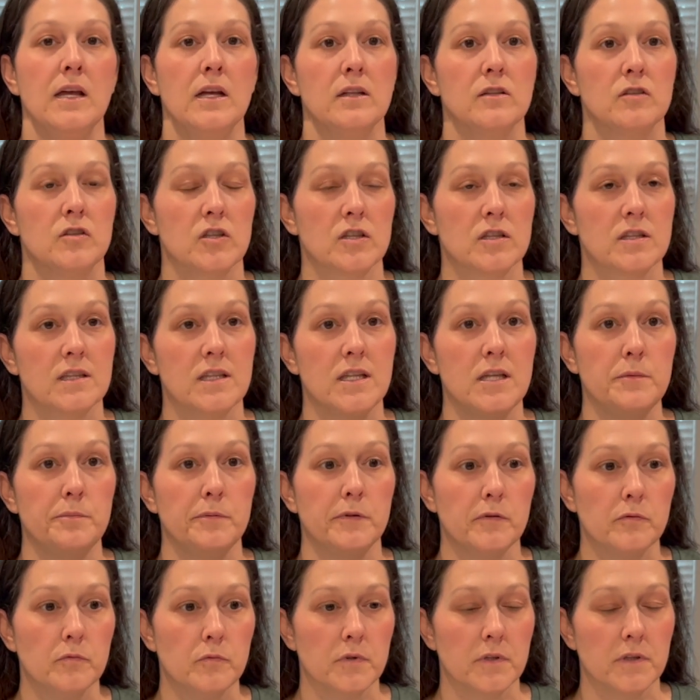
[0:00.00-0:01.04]
Just keep it
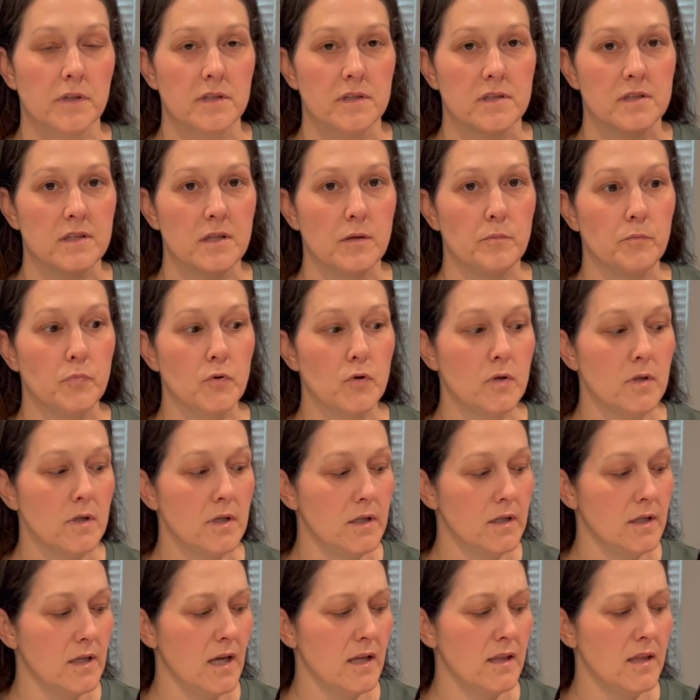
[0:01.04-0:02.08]
really simple.
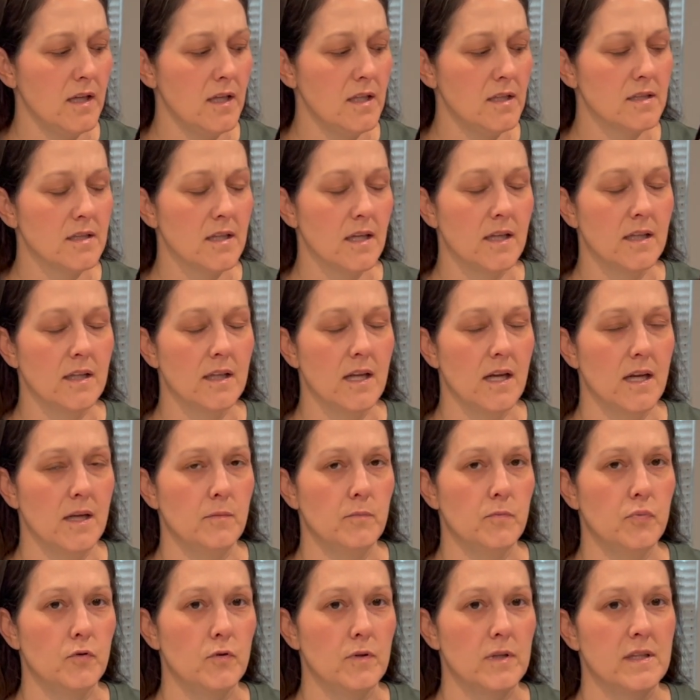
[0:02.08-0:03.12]
And I think it's like nine
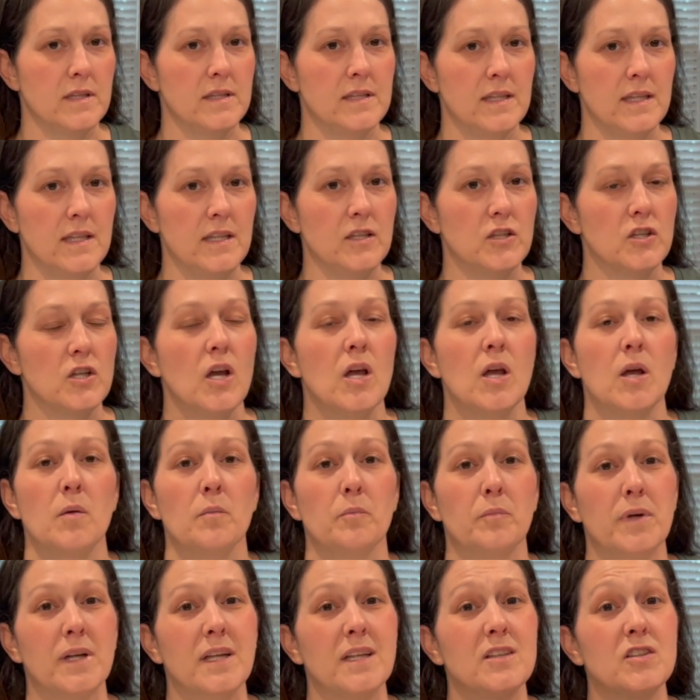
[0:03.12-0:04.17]
points each,
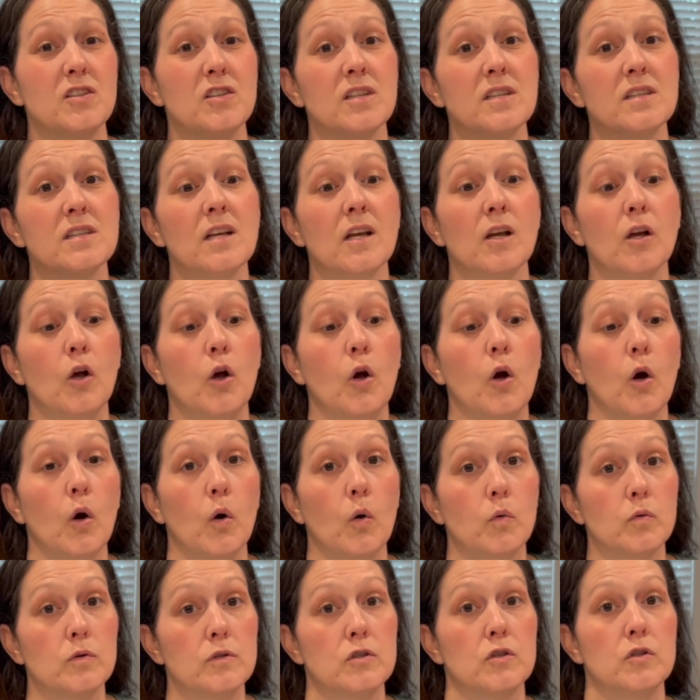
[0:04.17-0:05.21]
but it's just a
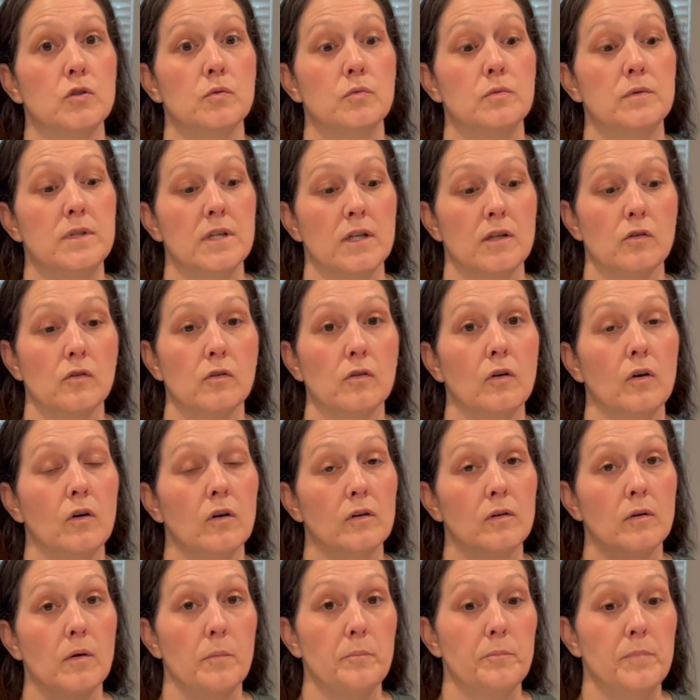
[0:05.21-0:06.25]
go-to dinner
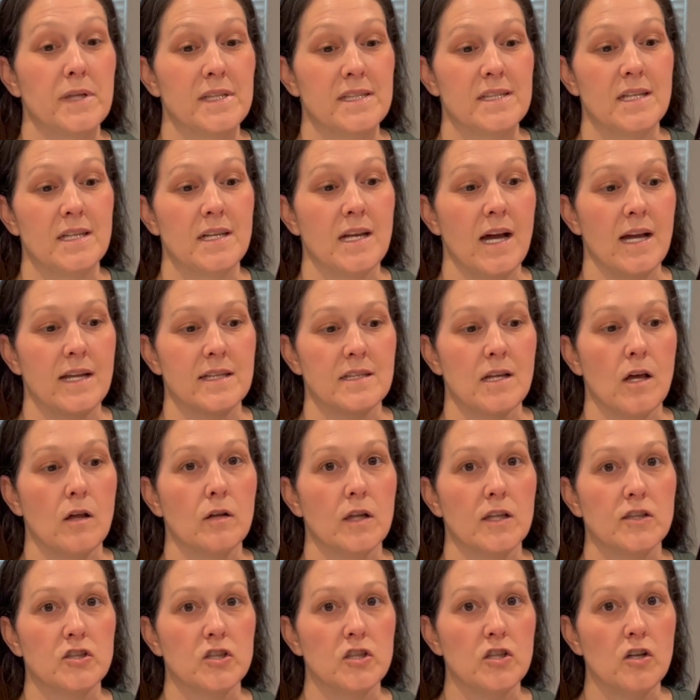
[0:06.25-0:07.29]
on busy nights. I'll
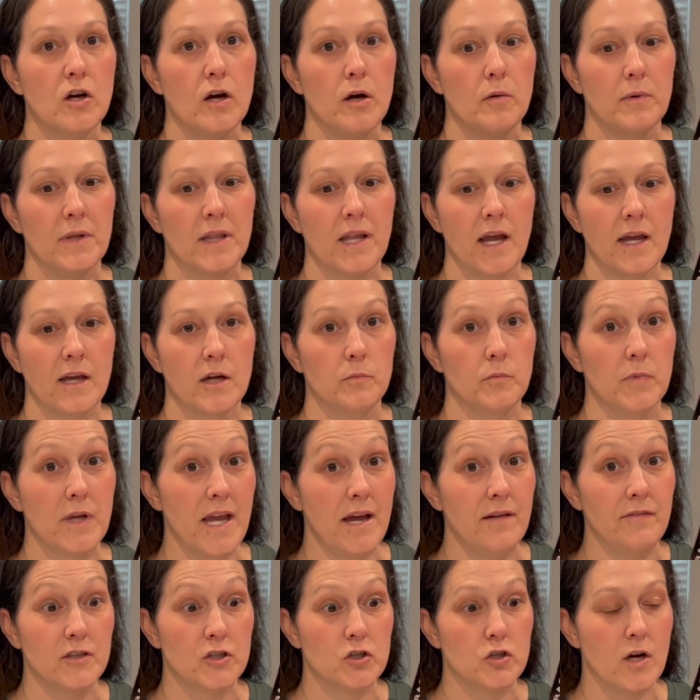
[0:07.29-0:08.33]
let you know how we like them. We
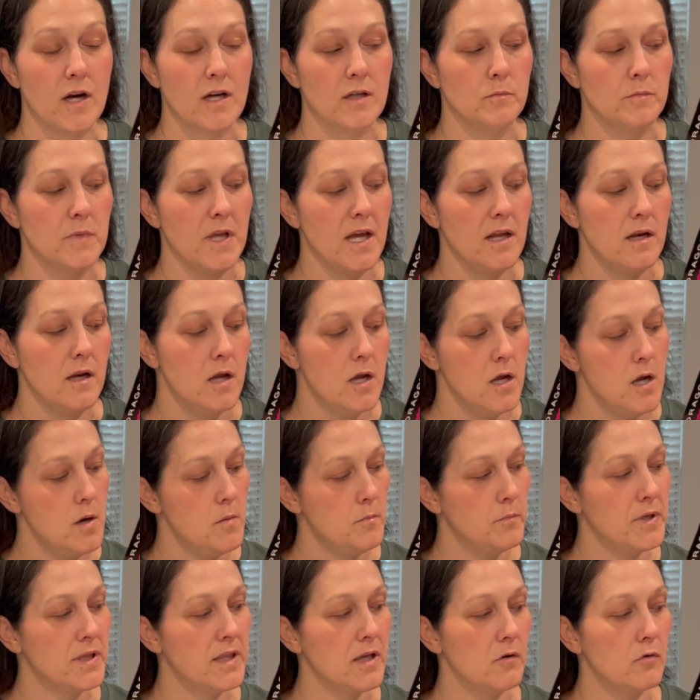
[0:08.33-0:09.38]
haven't tried them yet,
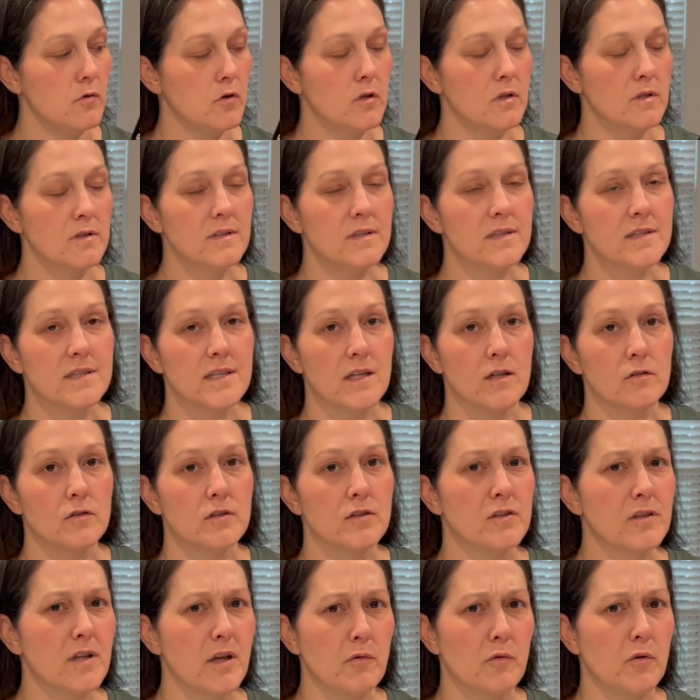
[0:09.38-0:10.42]
but they were on sale,
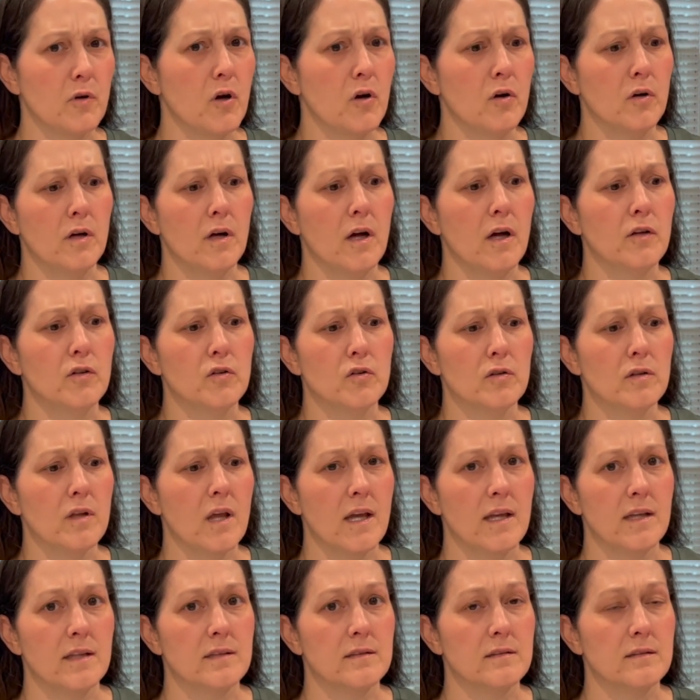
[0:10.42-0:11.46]
so they were uh, under
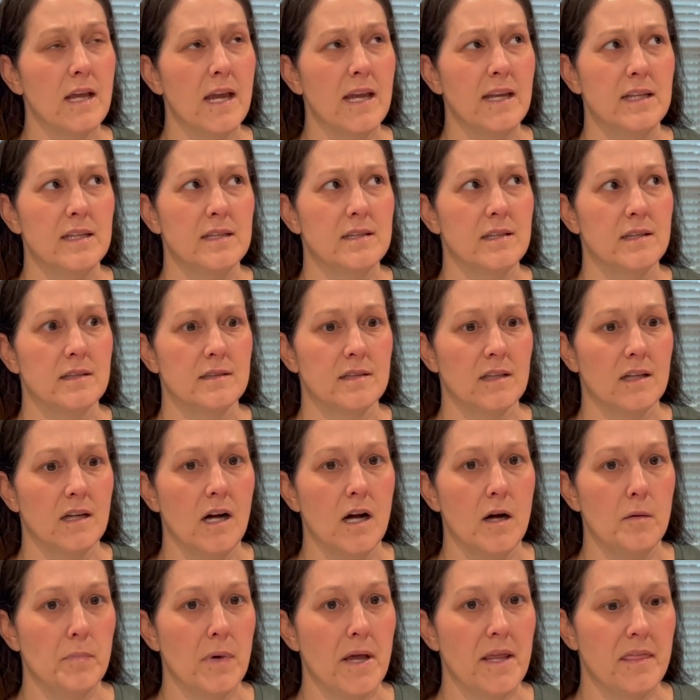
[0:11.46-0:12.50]
like 80 cents a
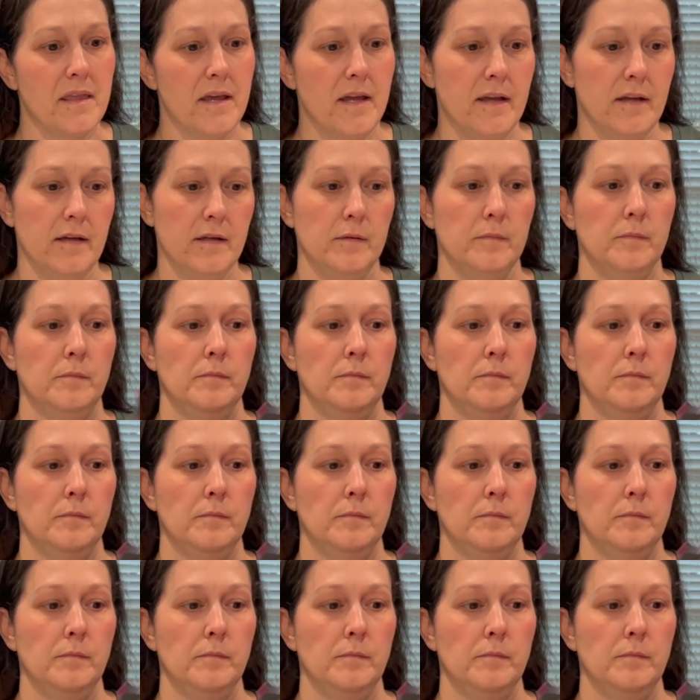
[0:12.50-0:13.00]
cup, I think.